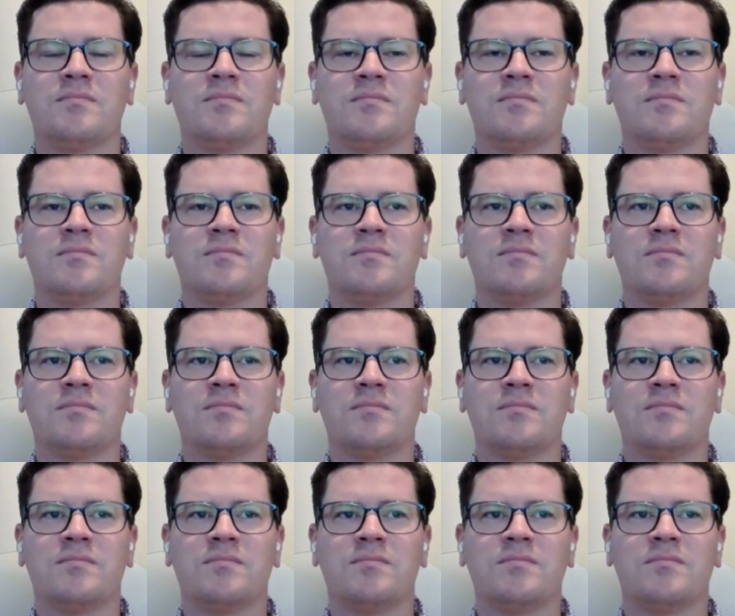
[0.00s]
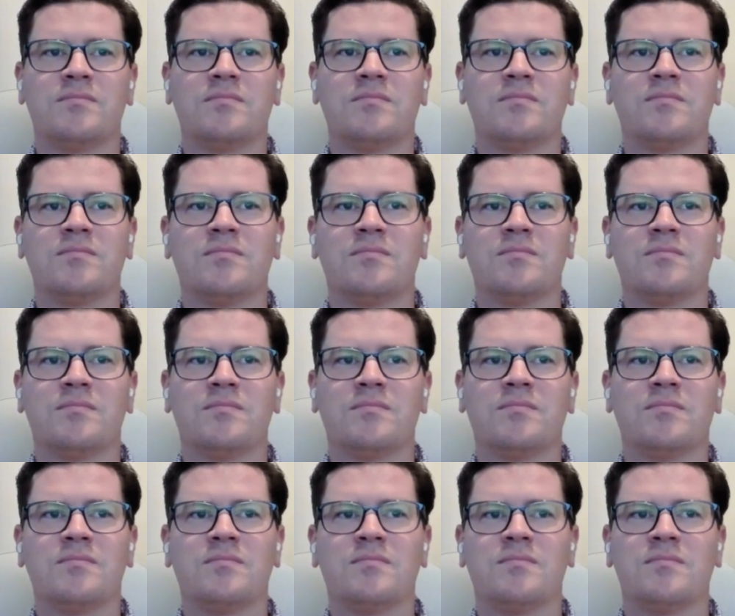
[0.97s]

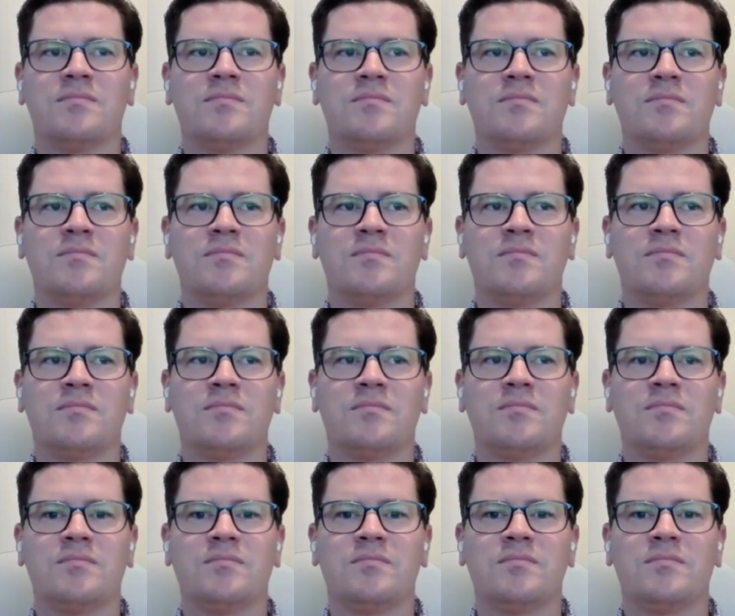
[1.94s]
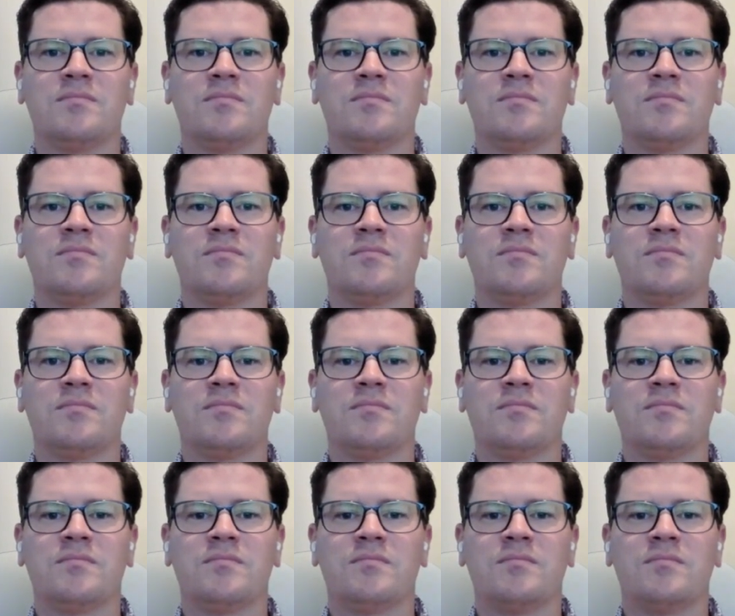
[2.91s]

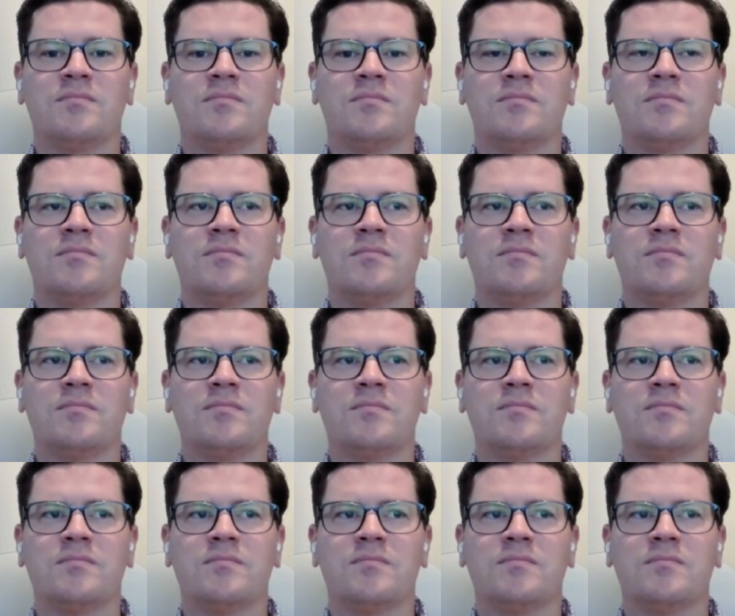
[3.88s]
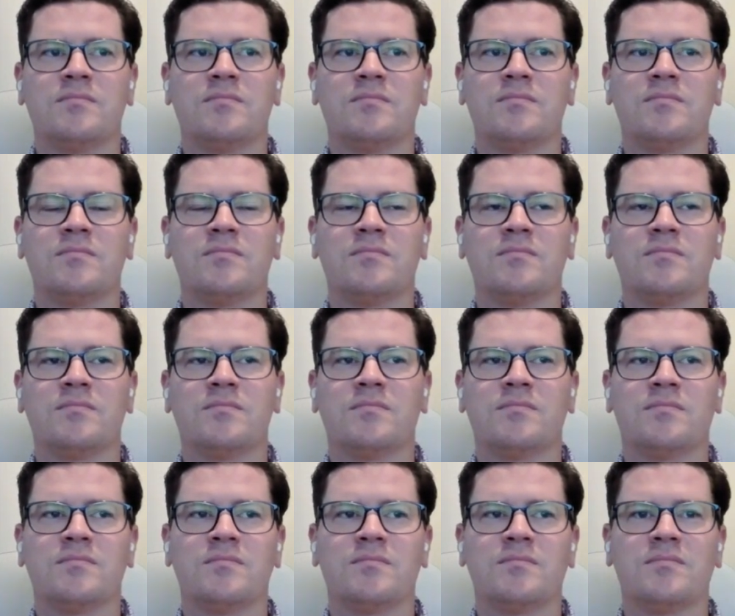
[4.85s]

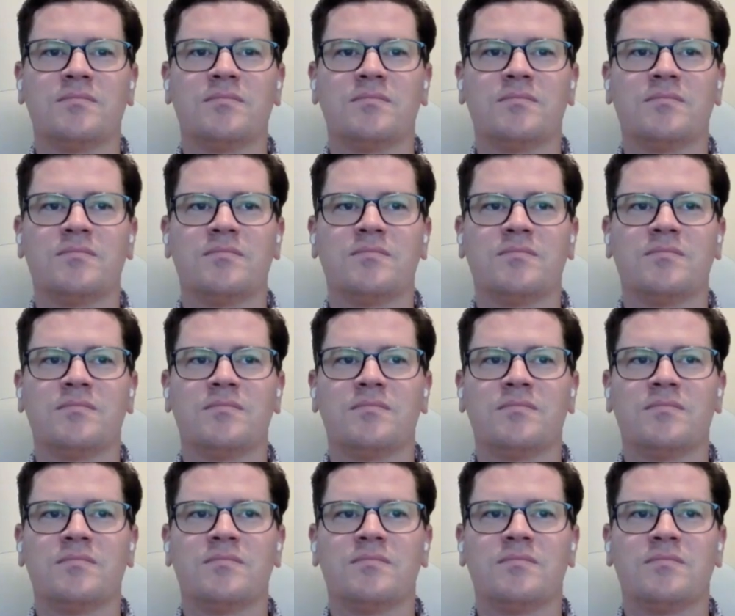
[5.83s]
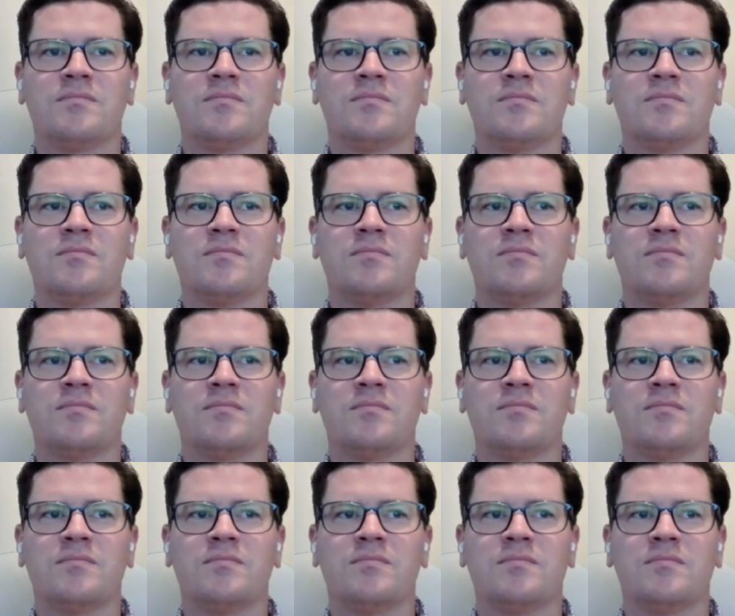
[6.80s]

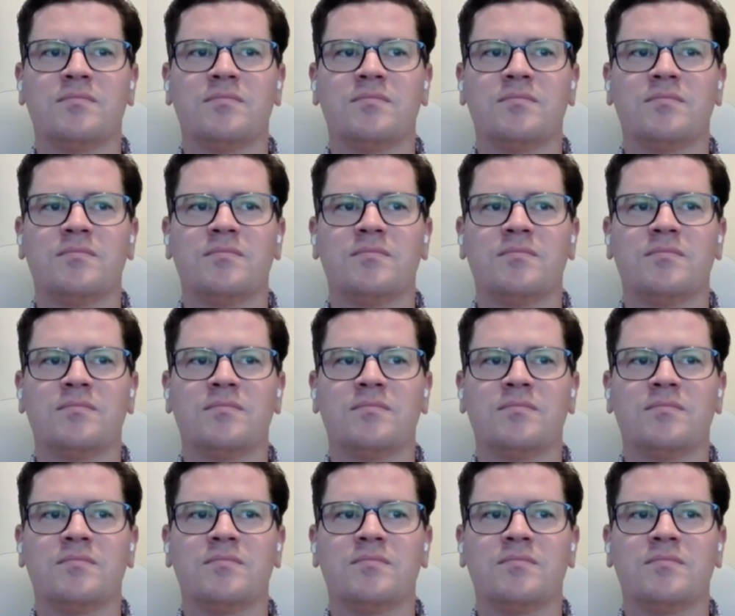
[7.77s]
(not speaking)